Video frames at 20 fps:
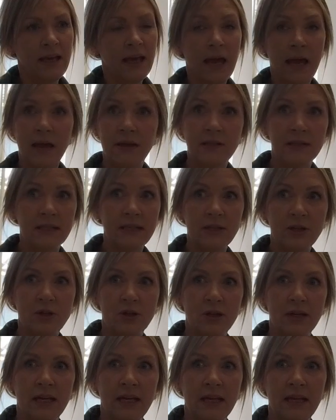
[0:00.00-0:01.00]
Yeah, it's
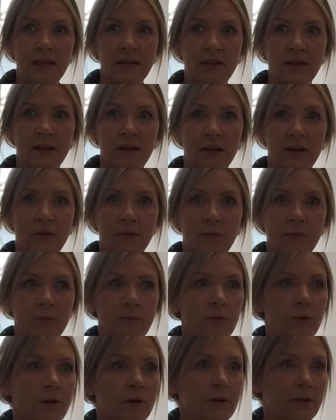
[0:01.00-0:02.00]
literally
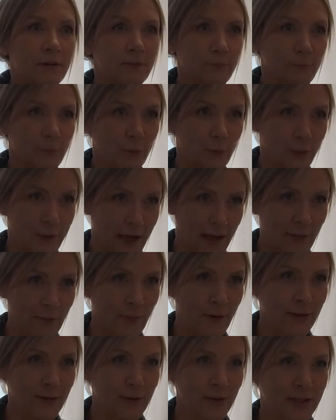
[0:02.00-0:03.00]
the other
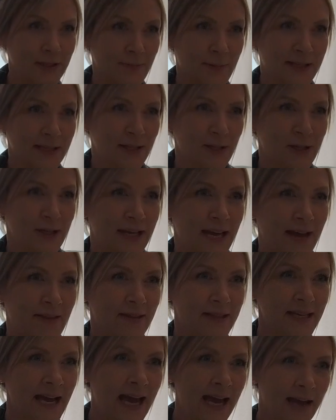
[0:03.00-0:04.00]
one that just messaged the
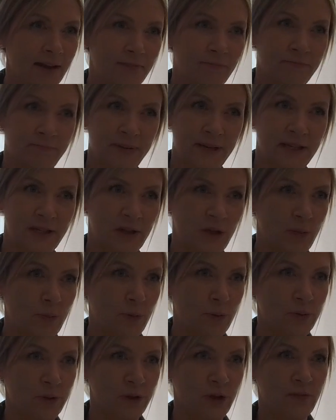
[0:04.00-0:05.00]
other day, please stop
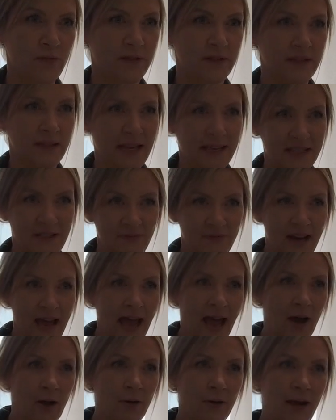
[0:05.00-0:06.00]
all services as of
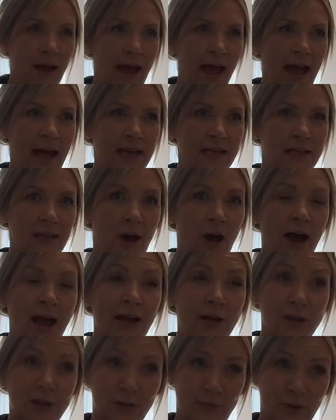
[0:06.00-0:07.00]
now. And I
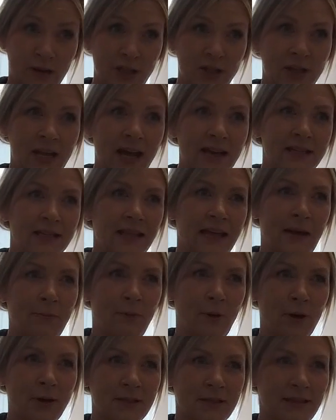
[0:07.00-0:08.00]
actually reached out to that
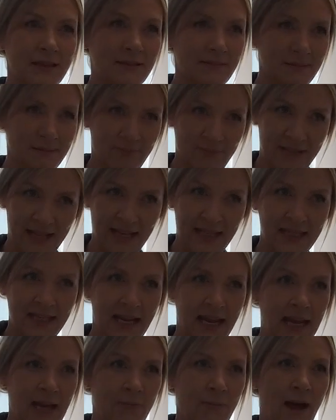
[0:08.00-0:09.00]
person, sent
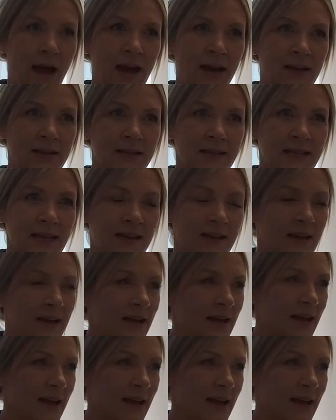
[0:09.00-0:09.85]
an email and said,